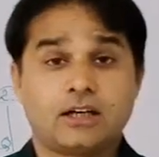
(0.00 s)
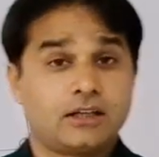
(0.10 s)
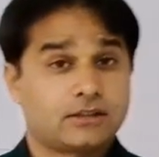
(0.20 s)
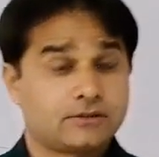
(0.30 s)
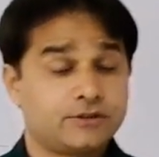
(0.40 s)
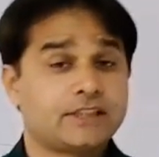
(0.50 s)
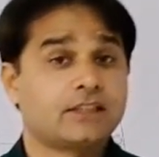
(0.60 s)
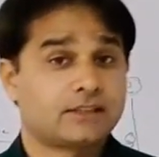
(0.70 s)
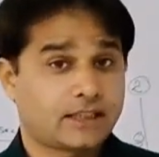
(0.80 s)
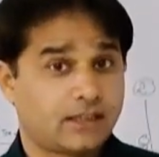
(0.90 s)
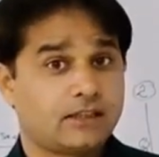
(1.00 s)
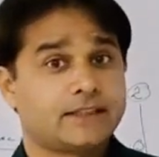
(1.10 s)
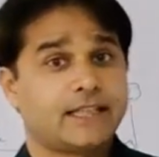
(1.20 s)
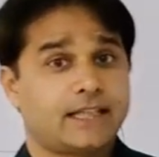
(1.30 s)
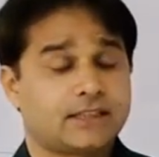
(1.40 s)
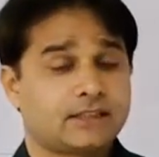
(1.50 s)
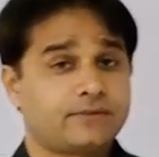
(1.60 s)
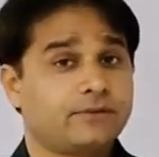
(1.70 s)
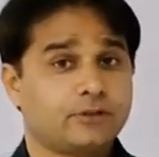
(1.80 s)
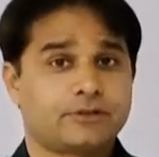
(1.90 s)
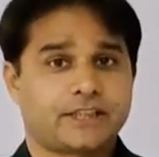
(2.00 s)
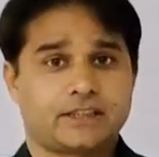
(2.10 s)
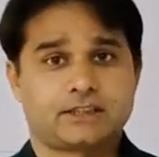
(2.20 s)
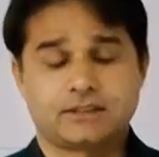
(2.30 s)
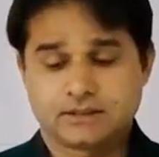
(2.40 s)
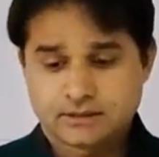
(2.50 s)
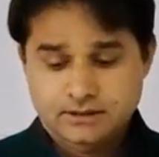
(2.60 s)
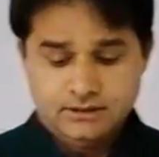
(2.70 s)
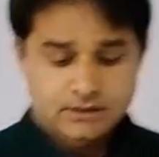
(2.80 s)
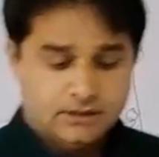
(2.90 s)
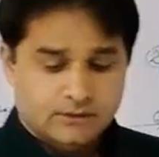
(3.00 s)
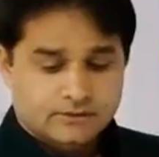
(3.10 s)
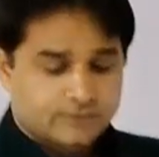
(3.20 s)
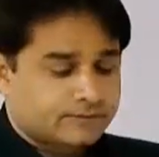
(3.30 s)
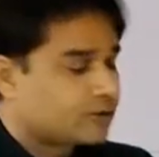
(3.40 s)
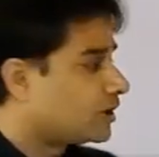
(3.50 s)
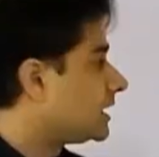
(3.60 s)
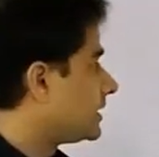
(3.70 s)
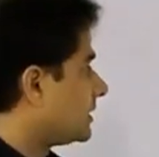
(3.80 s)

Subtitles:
or we call that flow rate. The